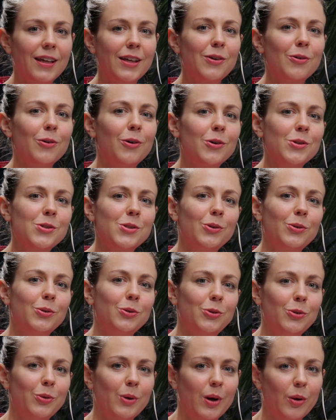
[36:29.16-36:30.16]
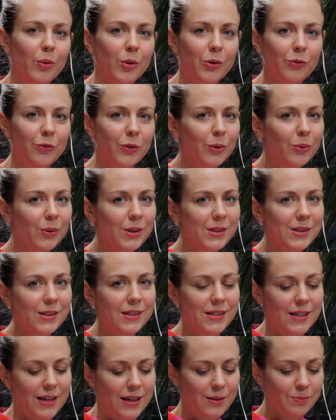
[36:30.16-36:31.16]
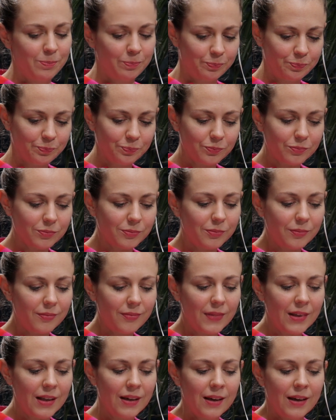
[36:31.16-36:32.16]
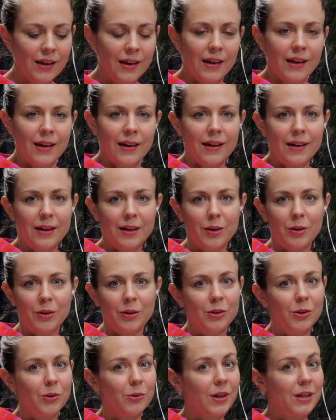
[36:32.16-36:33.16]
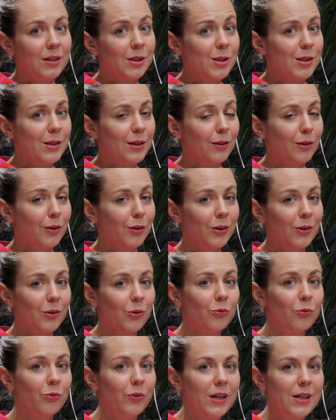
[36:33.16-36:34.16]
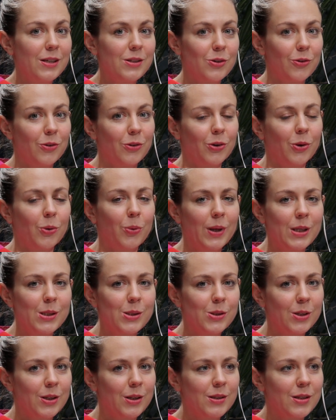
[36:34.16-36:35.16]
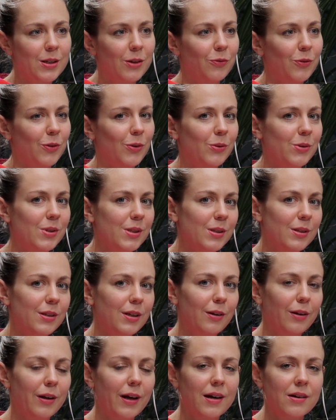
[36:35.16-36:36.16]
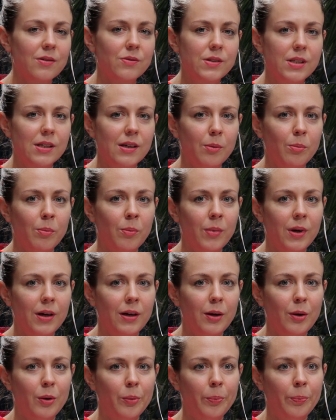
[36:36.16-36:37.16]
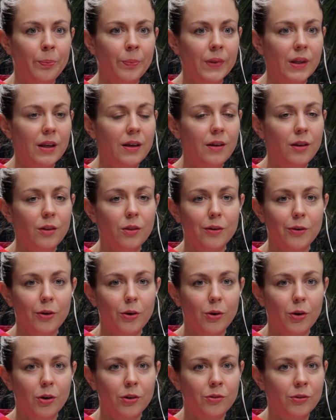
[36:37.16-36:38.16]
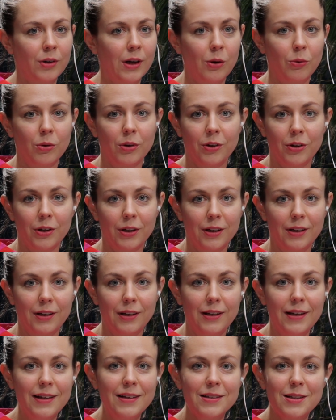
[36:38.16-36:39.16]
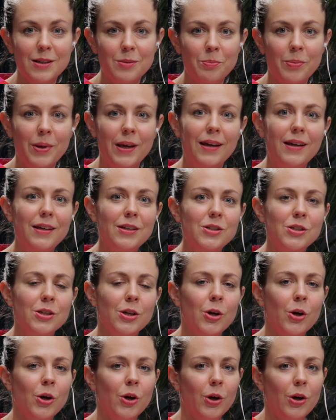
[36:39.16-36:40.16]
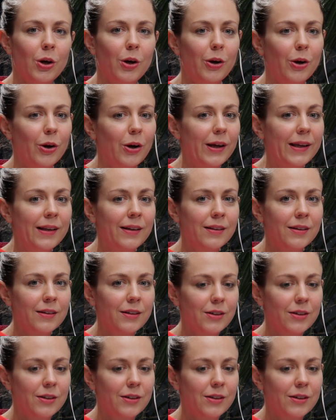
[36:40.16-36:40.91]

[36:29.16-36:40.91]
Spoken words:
you also to our viewers today. You can still raise your questions if you still have some, either on our LinkedIn page, in the